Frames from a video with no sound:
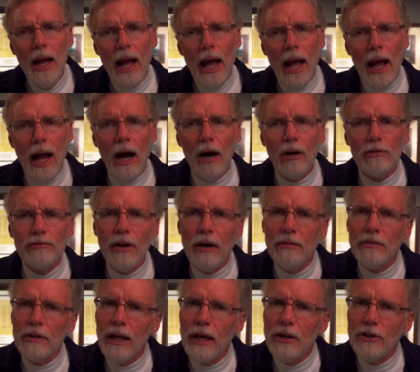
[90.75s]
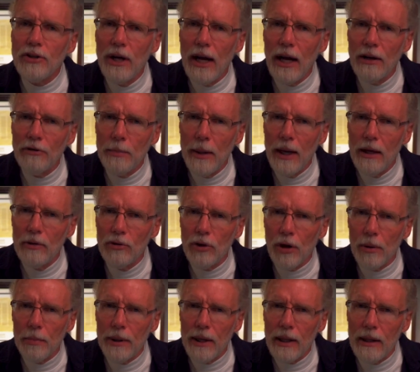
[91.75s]
how Revelation has been
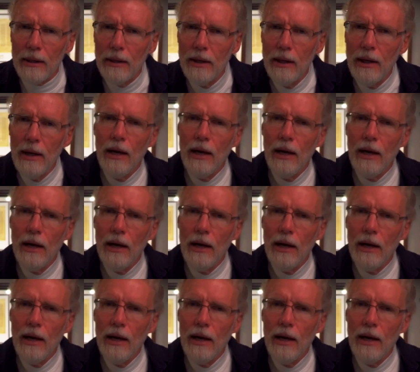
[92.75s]
interpreted.